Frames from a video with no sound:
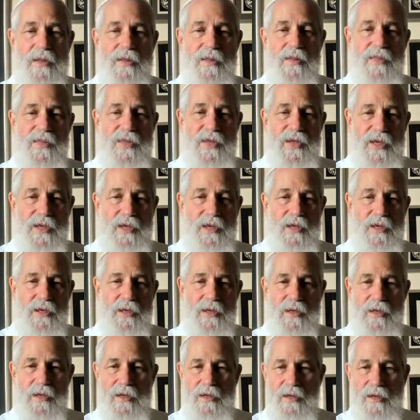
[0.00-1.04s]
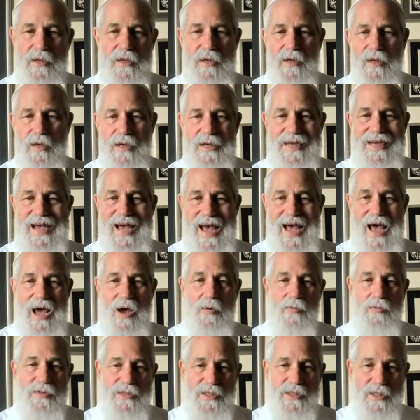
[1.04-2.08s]
the
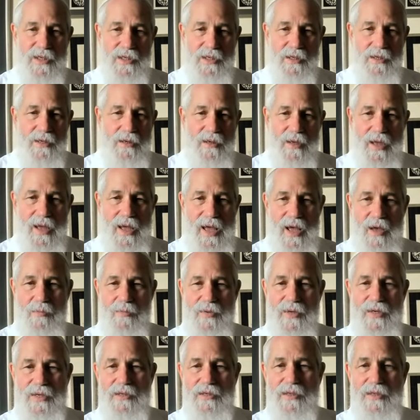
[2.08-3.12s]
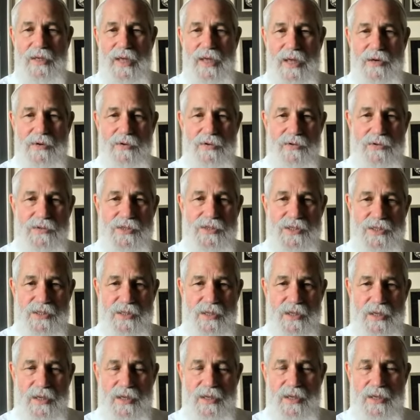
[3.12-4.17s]
counting how many
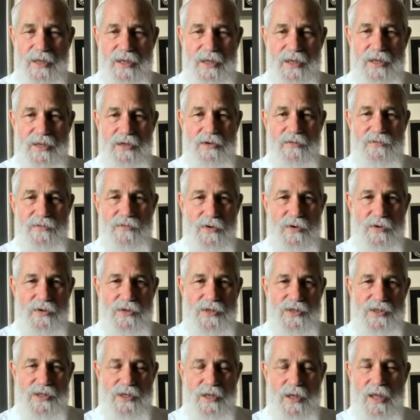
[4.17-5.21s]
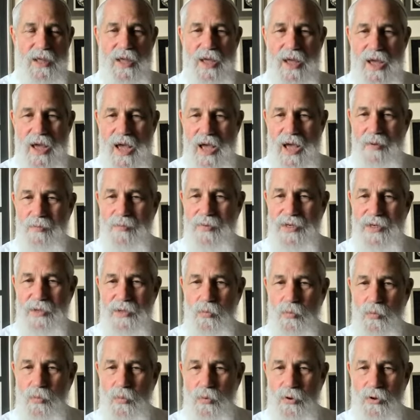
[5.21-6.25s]
letters in a verse, how many
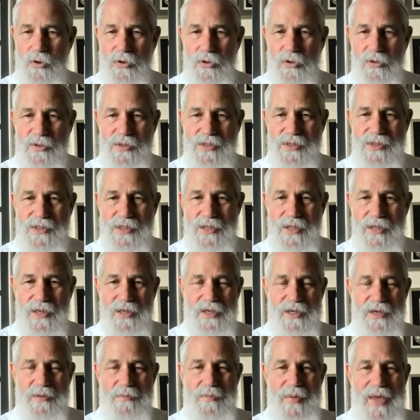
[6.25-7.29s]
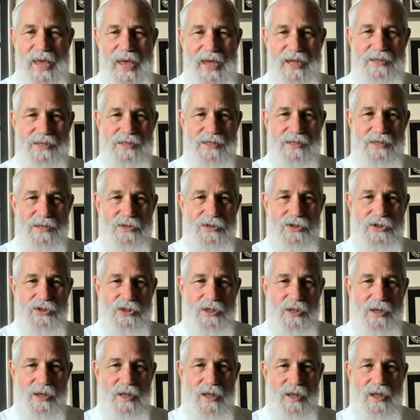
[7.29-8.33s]
words in a
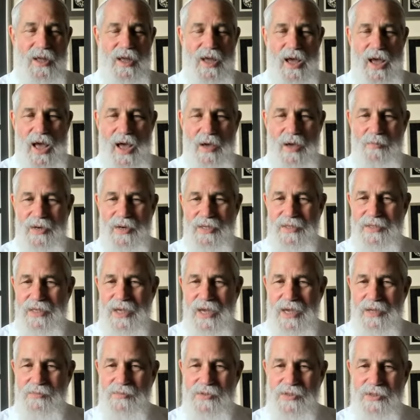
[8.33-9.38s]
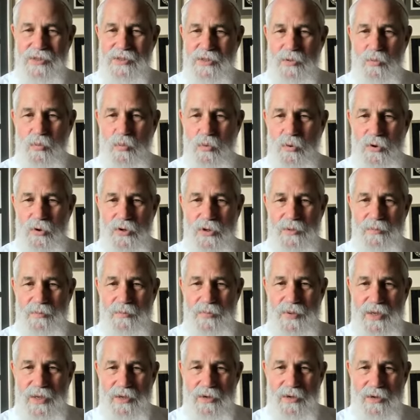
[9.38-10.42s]
passage, how many times does a word
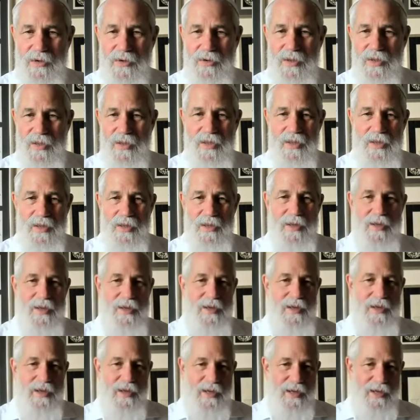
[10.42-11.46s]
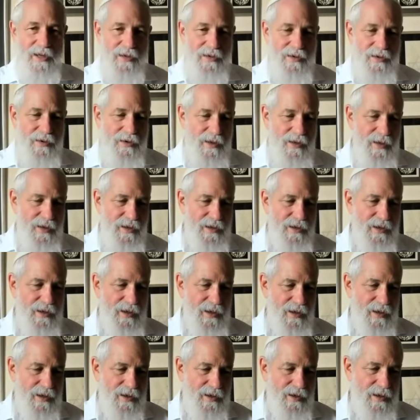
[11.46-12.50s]
appear in
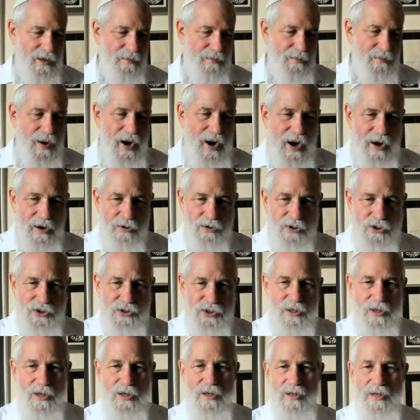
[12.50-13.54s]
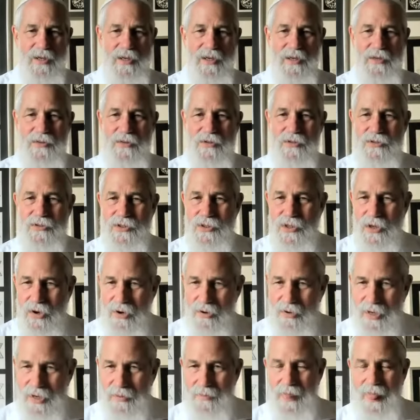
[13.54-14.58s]
a parsha in the
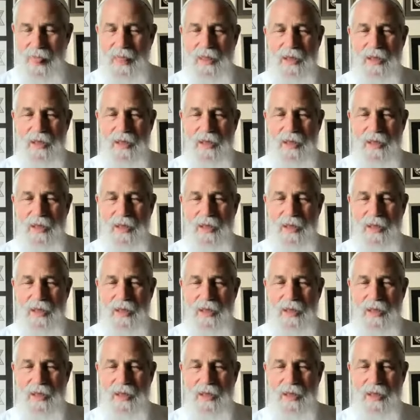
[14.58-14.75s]
Torah.